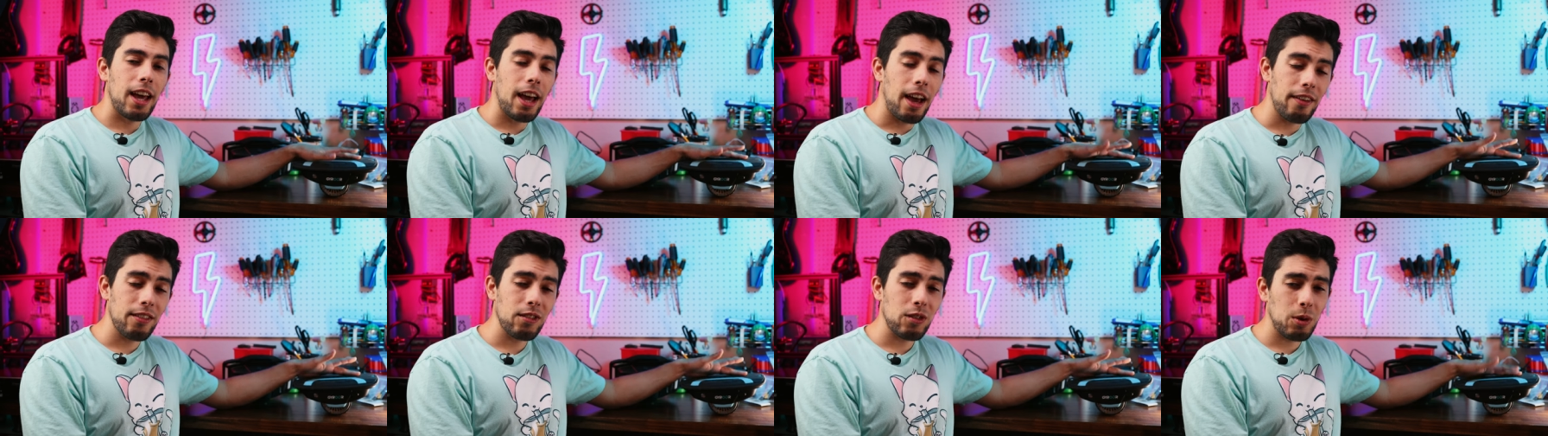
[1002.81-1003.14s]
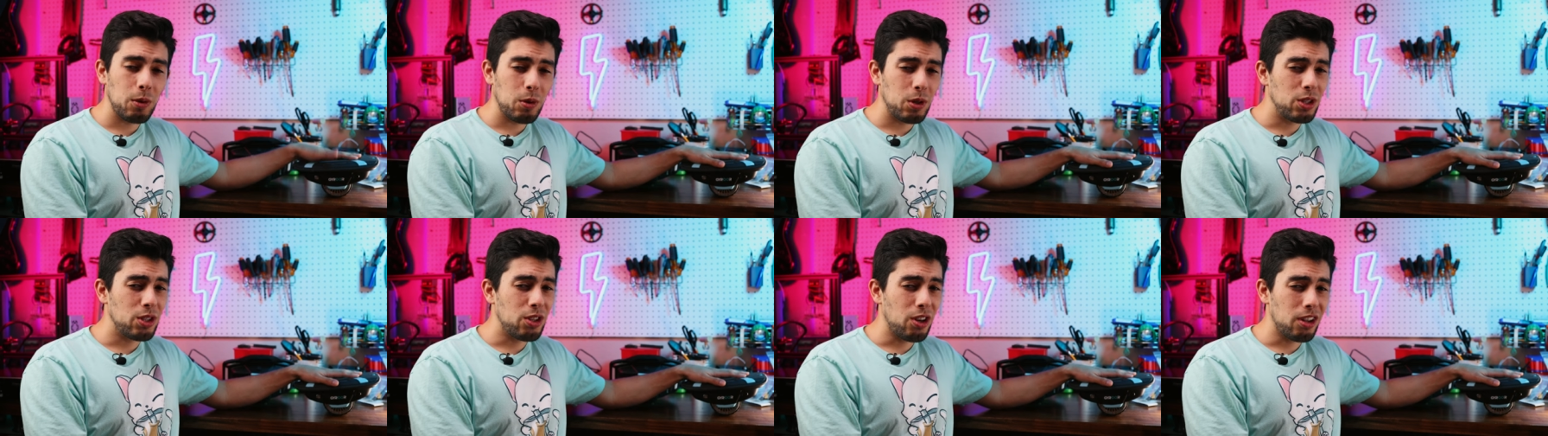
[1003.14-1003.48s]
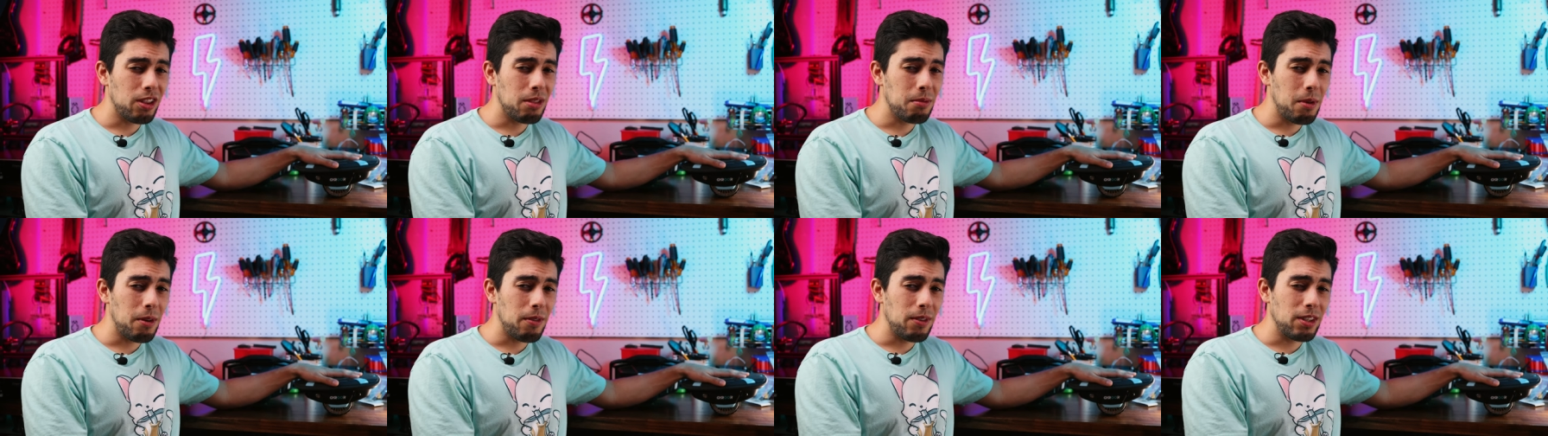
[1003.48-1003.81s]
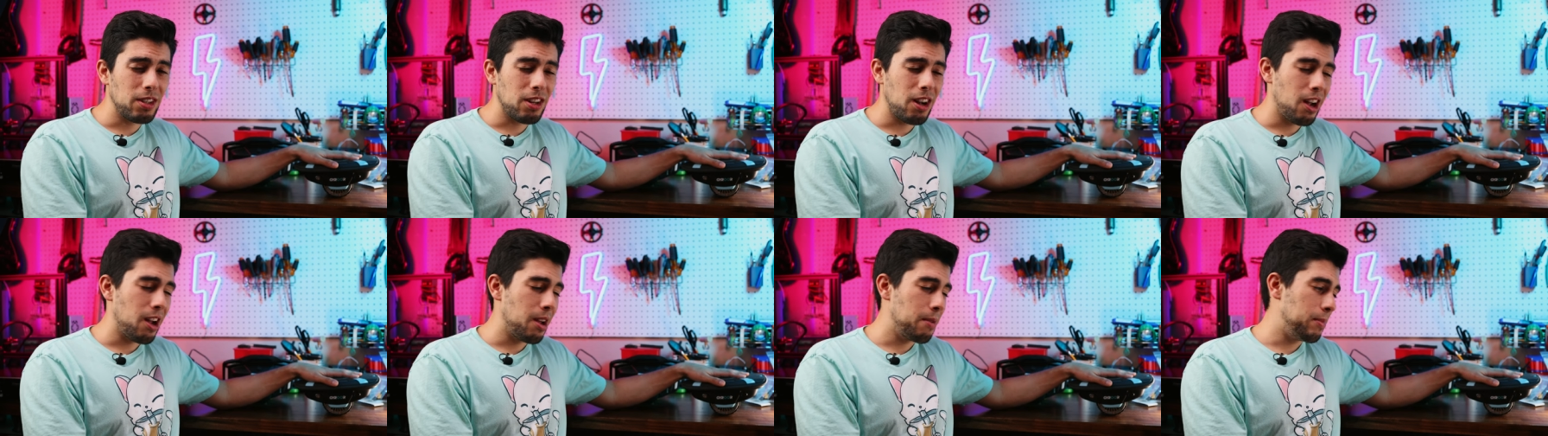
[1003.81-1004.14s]
having to restart them every
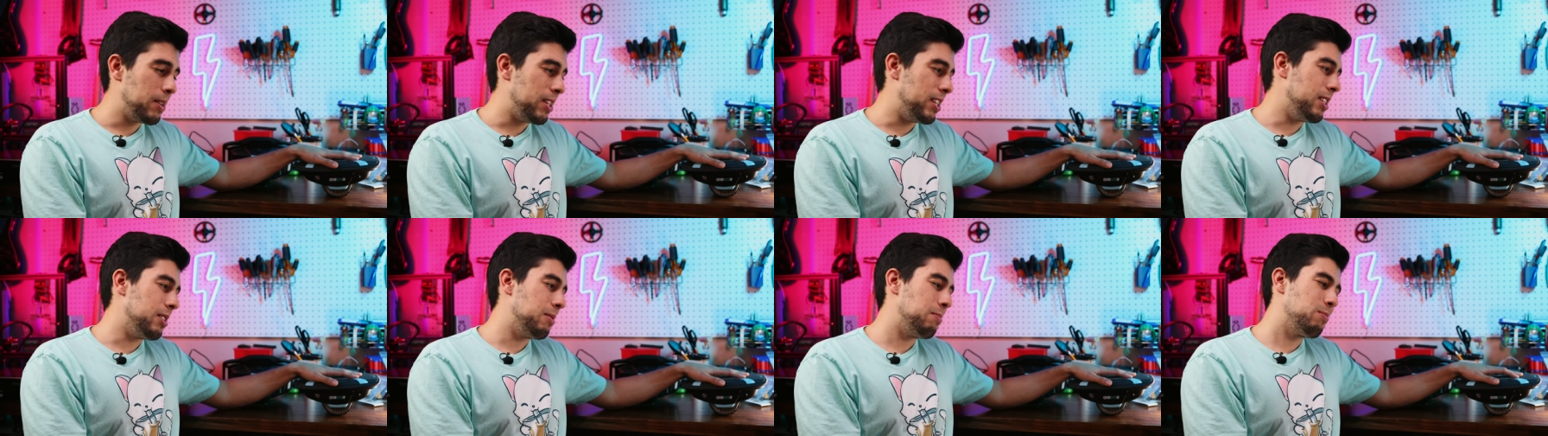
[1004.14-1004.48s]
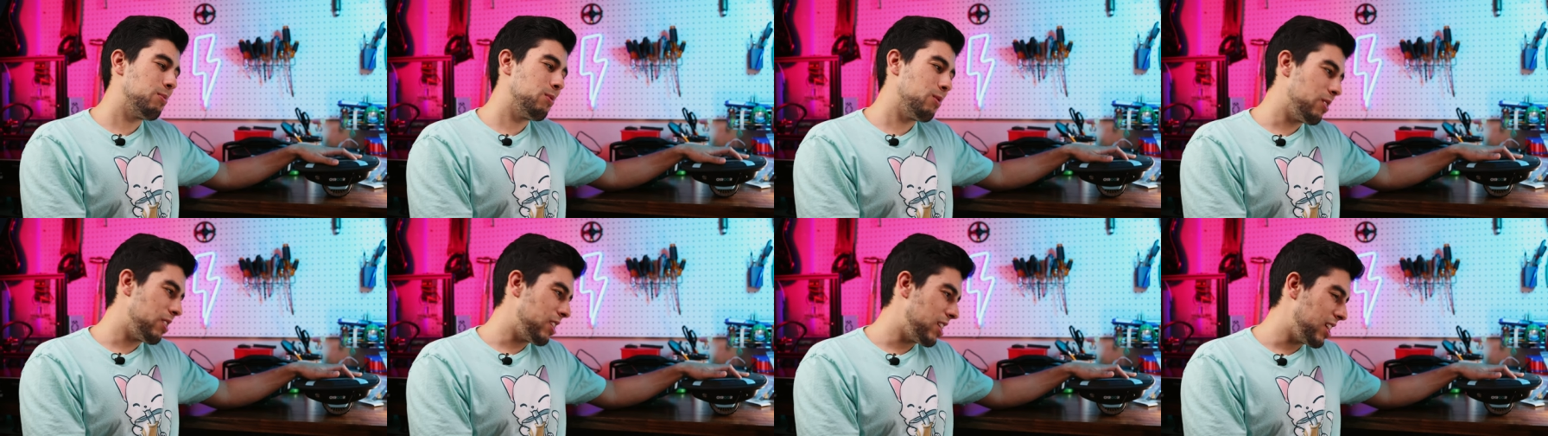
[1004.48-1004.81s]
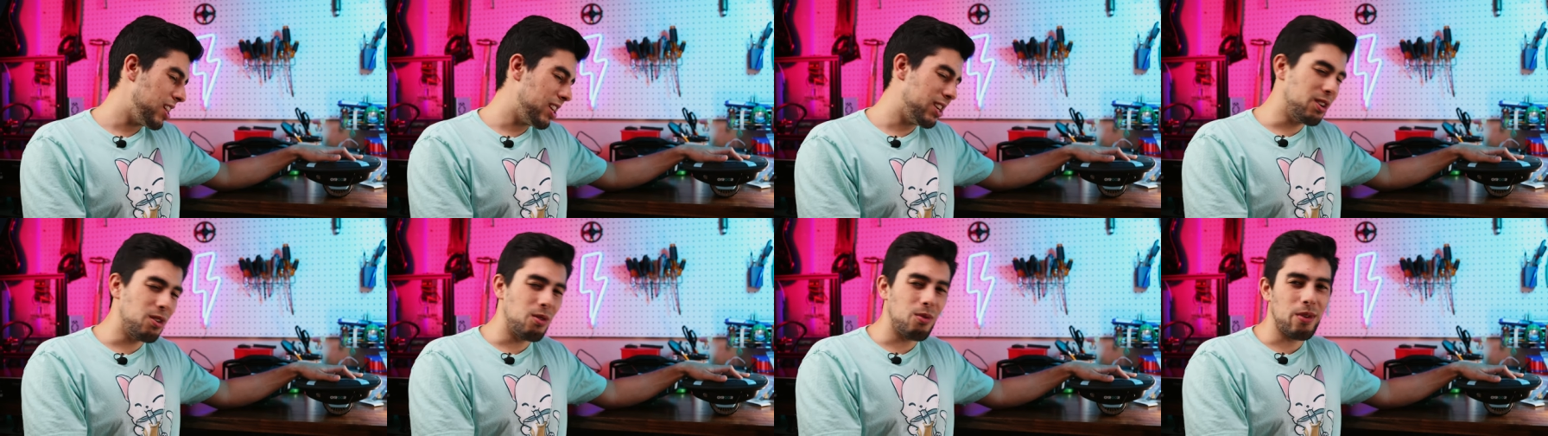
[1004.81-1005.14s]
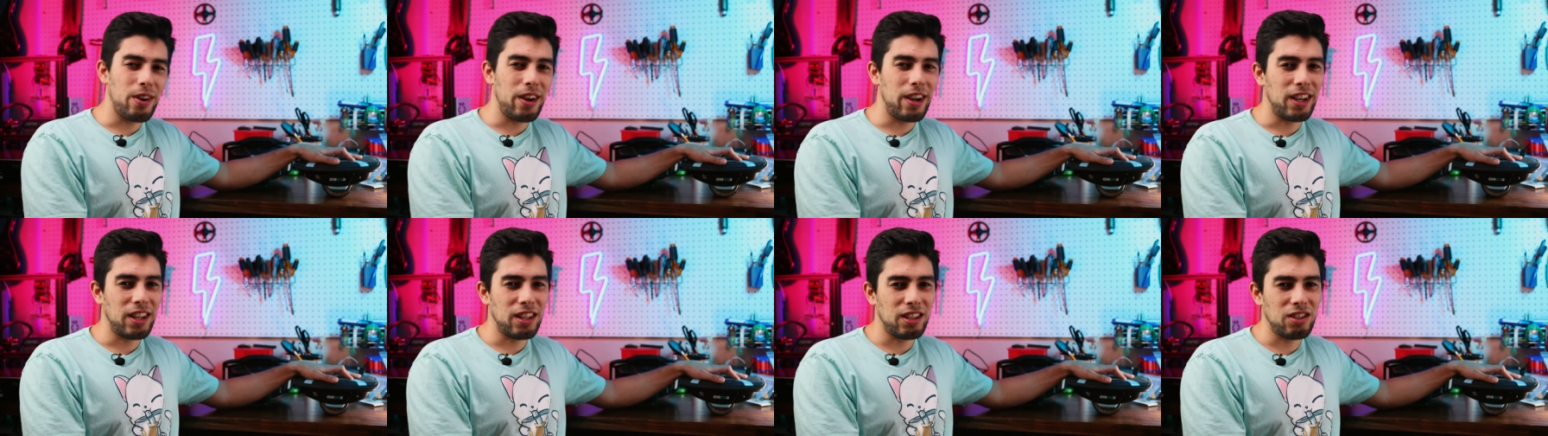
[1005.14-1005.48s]
time is pretty
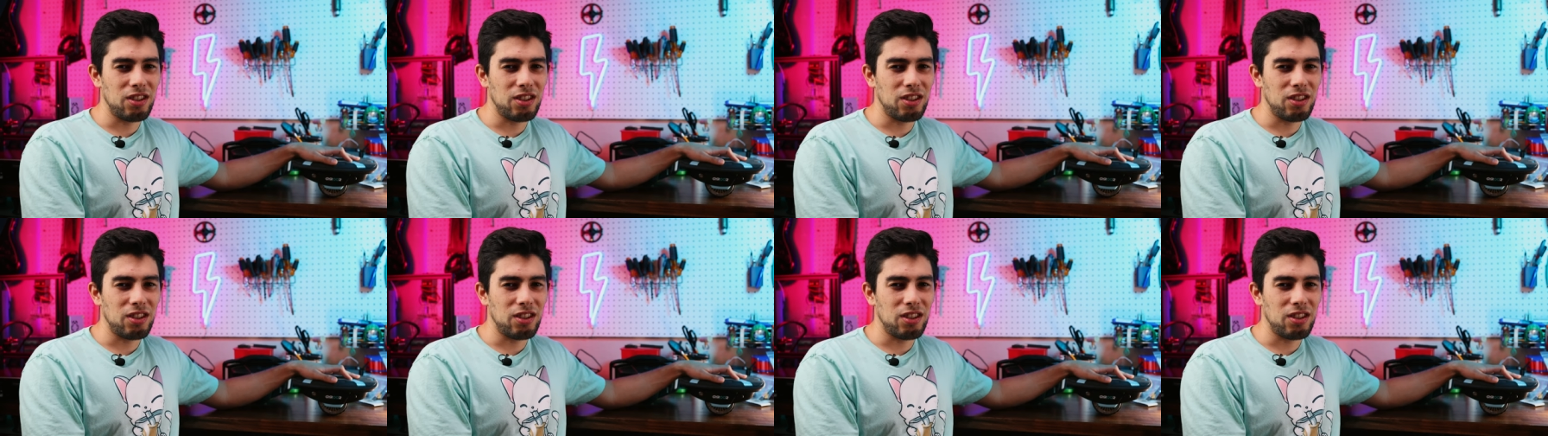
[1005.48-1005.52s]
annoying.